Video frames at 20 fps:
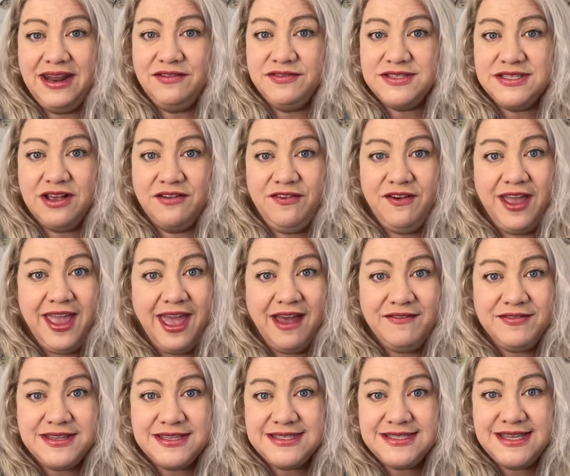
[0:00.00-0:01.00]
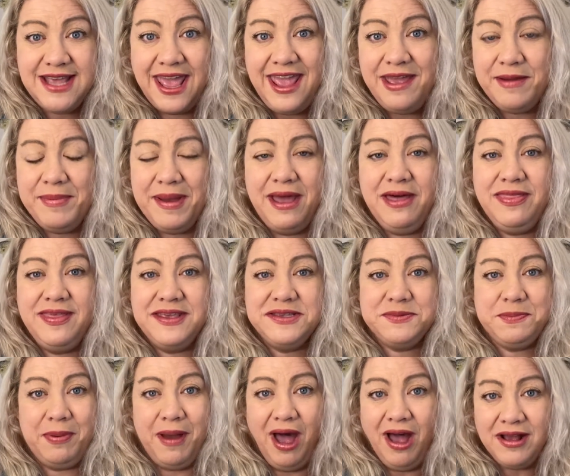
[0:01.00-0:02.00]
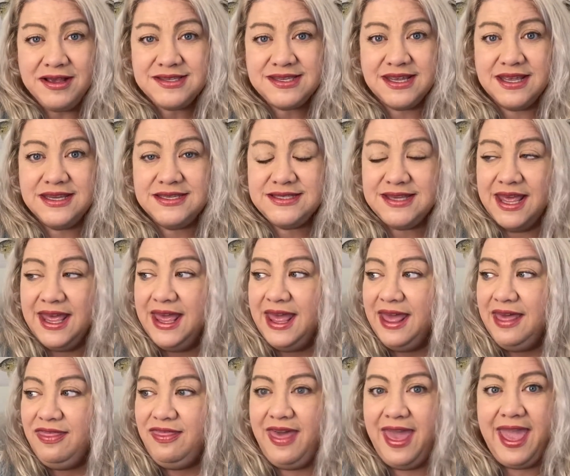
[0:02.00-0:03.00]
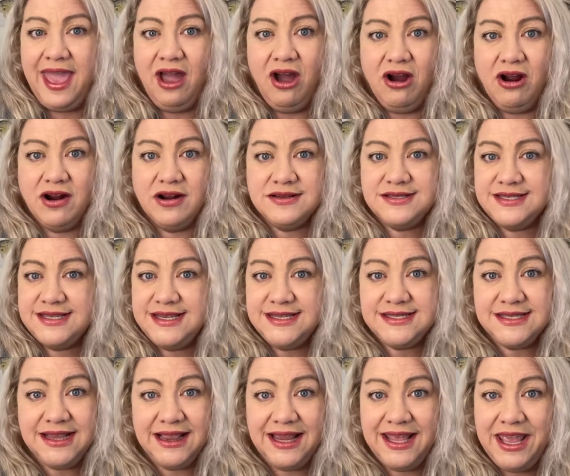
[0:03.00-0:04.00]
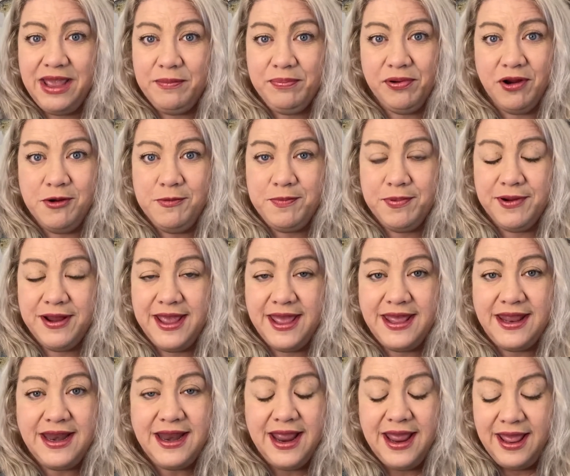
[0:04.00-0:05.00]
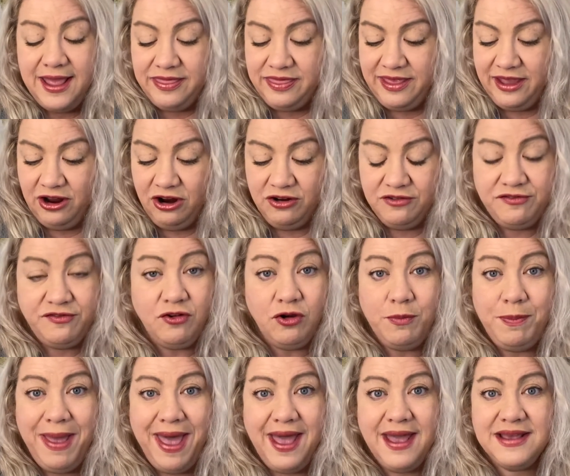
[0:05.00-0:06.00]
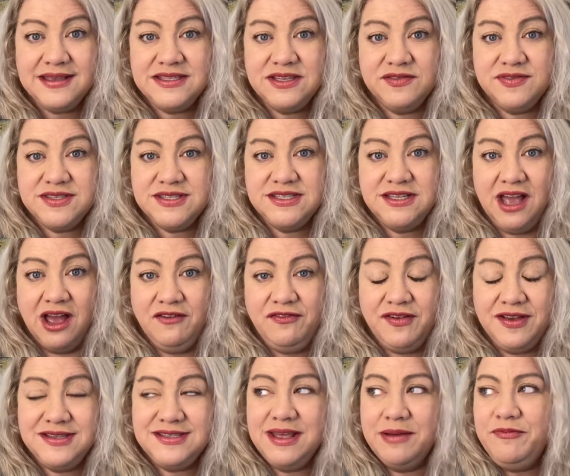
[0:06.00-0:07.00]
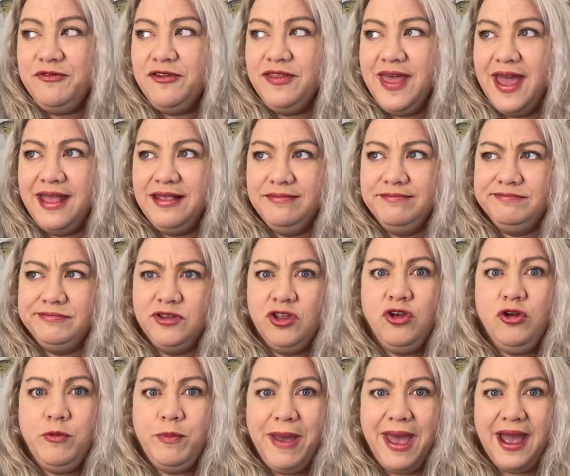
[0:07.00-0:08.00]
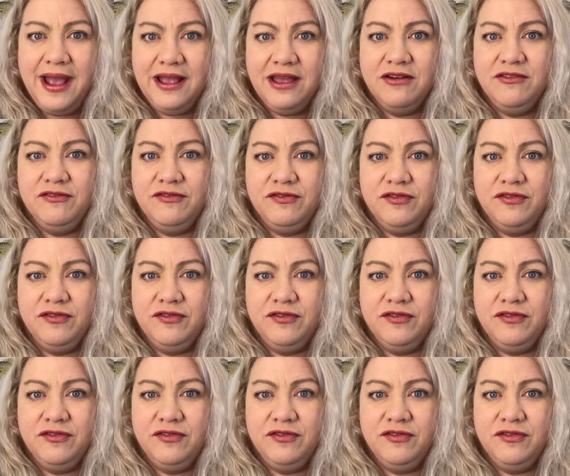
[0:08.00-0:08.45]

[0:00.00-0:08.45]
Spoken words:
stuff I have to say about these boxes. They are seasonally appropriate. They're full packs of stuff, except for that 2-pack of